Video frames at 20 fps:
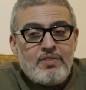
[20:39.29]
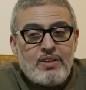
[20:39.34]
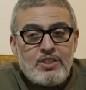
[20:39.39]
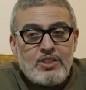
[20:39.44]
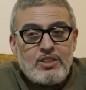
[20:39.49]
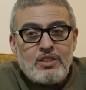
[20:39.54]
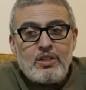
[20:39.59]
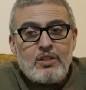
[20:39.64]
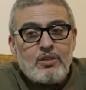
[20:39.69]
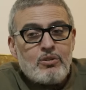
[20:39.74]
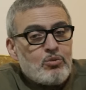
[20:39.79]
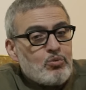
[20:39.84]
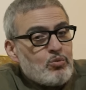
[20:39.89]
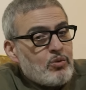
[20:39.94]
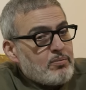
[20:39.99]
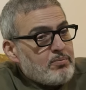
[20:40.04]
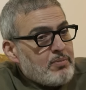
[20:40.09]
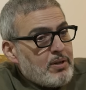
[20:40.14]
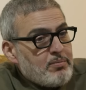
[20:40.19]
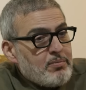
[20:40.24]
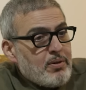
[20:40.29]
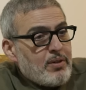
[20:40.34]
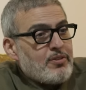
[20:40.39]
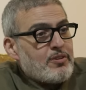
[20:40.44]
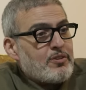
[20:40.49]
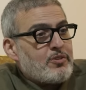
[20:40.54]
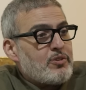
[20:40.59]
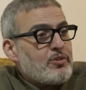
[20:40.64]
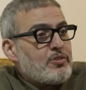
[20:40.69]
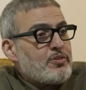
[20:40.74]
I just didn't want my
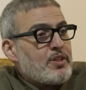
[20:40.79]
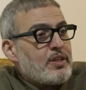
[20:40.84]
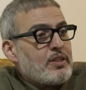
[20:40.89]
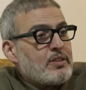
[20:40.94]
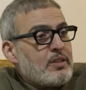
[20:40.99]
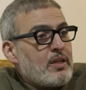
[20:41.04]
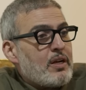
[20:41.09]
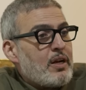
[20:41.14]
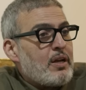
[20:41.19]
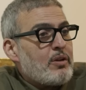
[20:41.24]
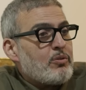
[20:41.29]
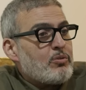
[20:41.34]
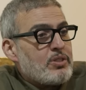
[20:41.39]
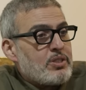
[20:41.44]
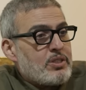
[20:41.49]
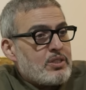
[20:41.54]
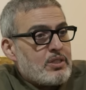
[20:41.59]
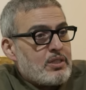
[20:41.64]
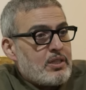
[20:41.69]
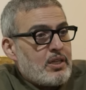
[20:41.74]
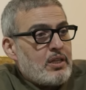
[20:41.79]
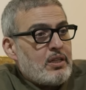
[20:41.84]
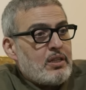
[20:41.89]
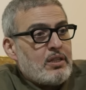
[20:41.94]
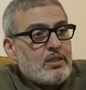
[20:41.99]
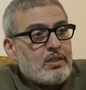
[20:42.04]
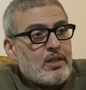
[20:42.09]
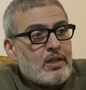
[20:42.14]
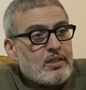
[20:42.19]
mother to think that I was killed.